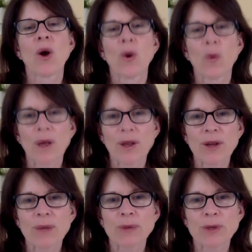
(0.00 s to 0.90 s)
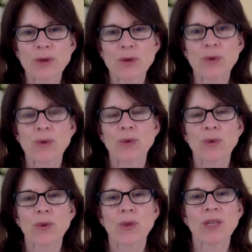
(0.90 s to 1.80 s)
Welcome
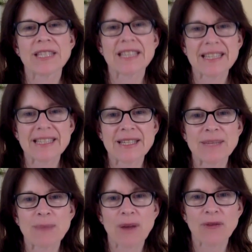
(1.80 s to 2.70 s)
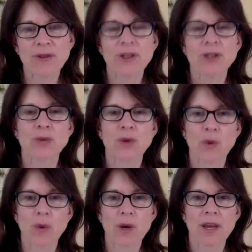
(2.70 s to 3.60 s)
to the TSD Mindfulness
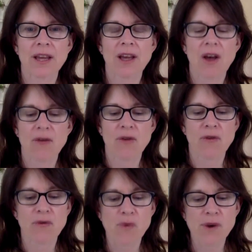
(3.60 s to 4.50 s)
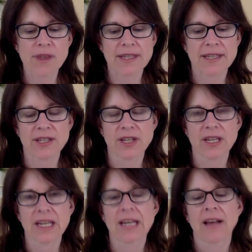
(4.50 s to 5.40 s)
recording of the fourth
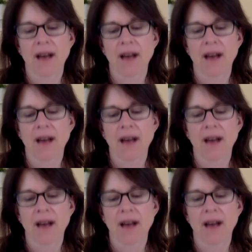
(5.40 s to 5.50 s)
teaching,